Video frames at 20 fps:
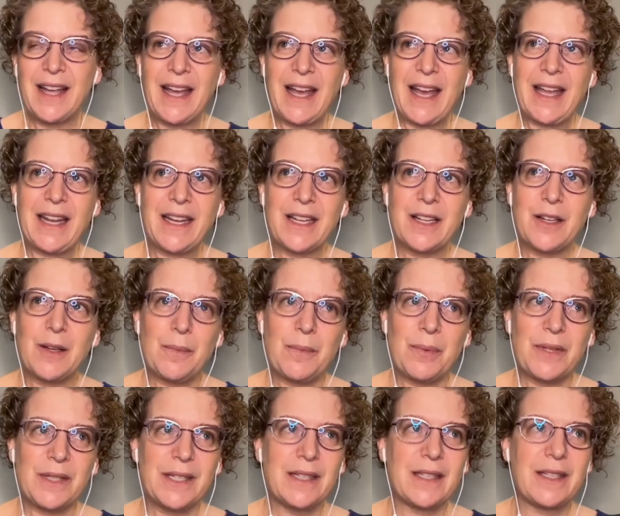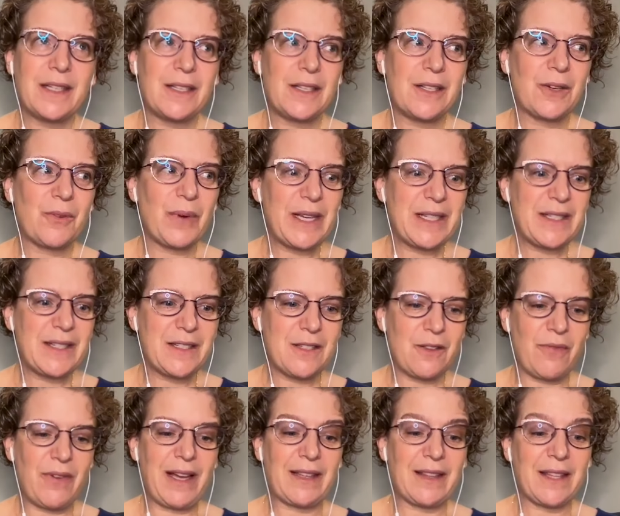And it completely erases the
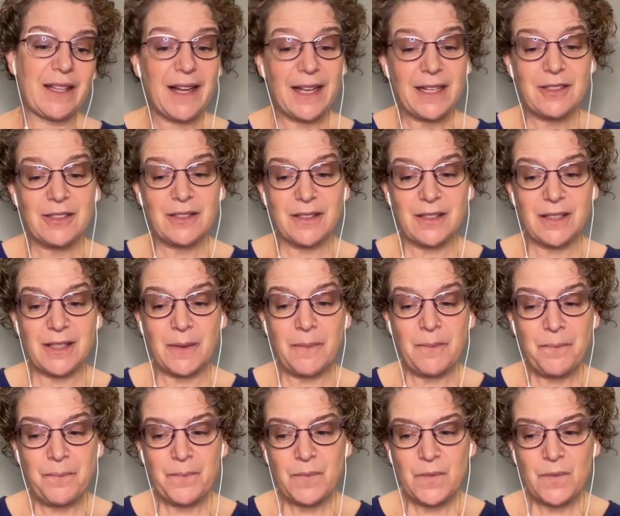fact that actually